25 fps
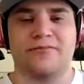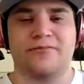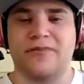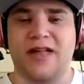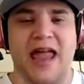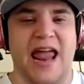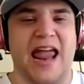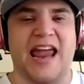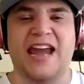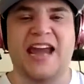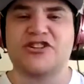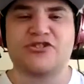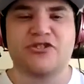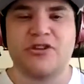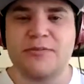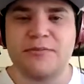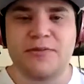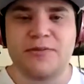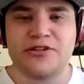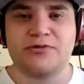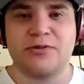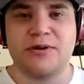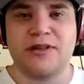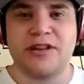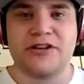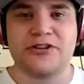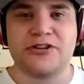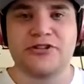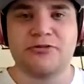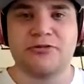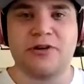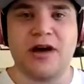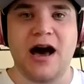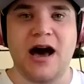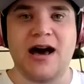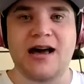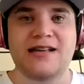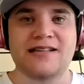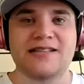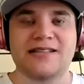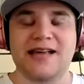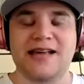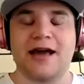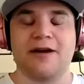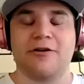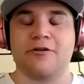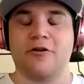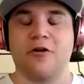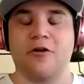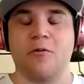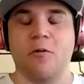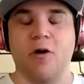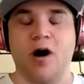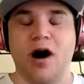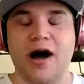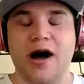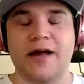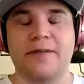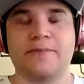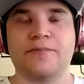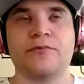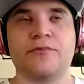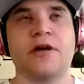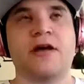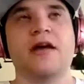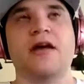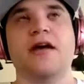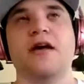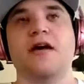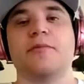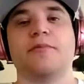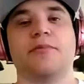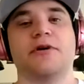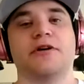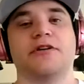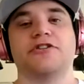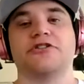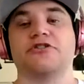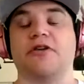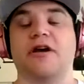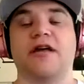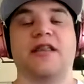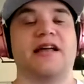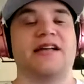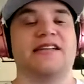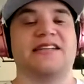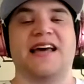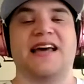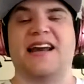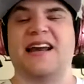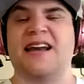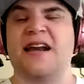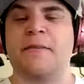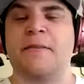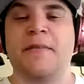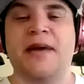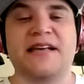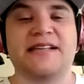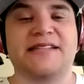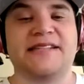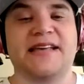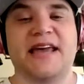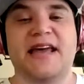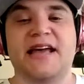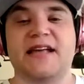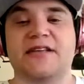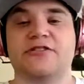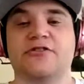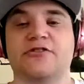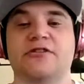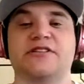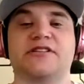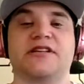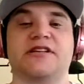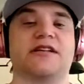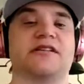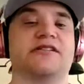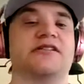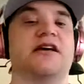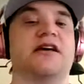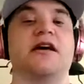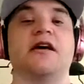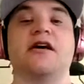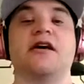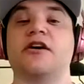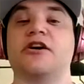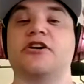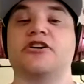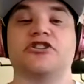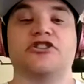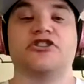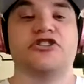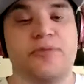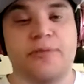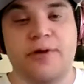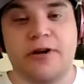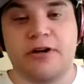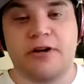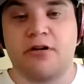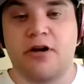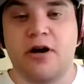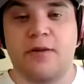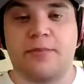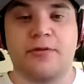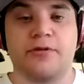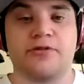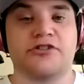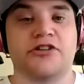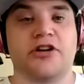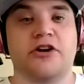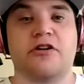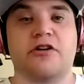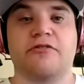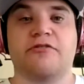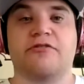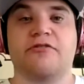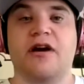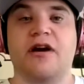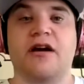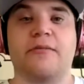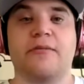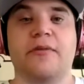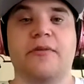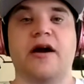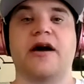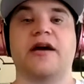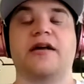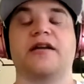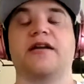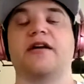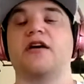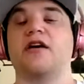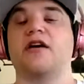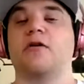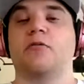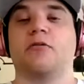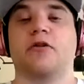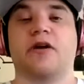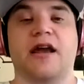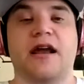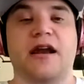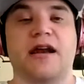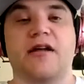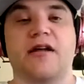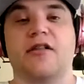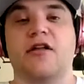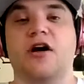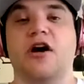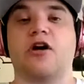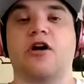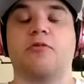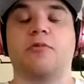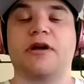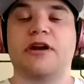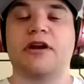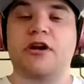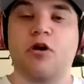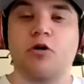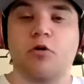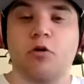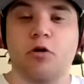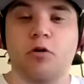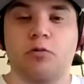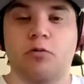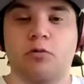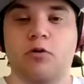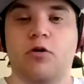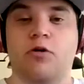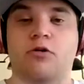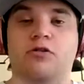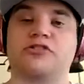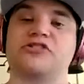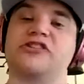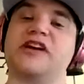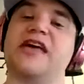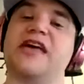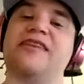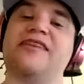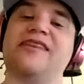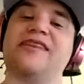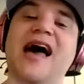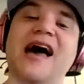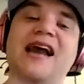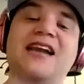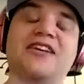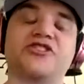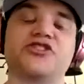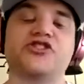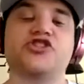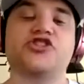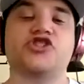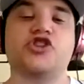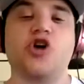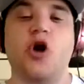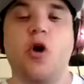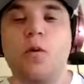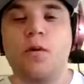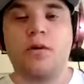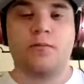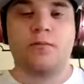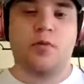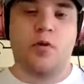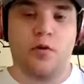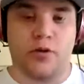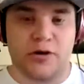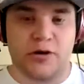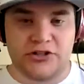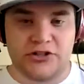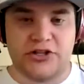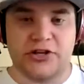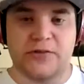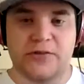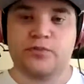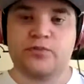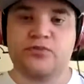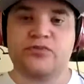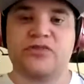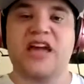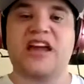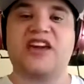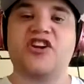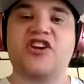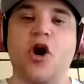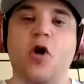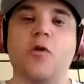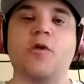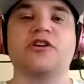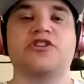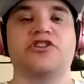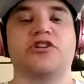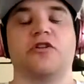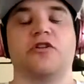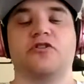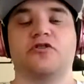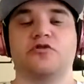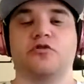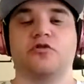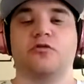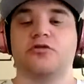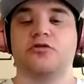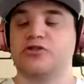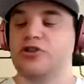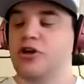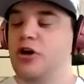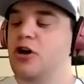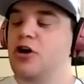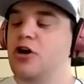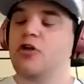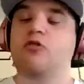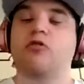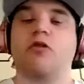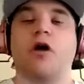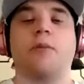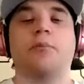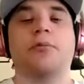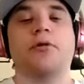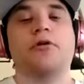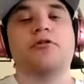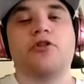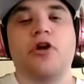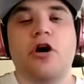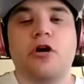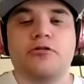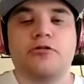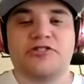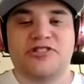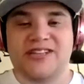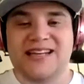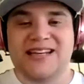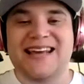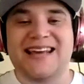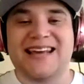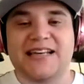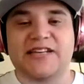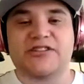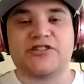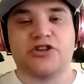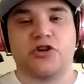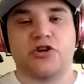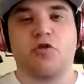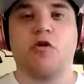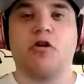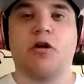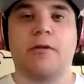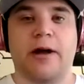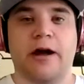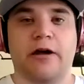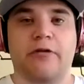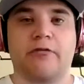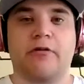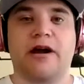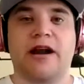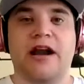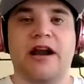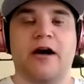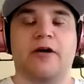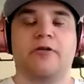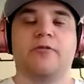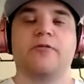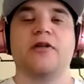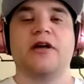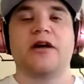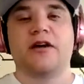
hatred between the two guys? I don't know why, but Trey Lance had an amazing answer. He says, Jimmy Garoppolo is a good friend of mine. We're getting along. We know our roles. And that is so important. They know each other's roles. Garoppolo knows he is the quarterback right now.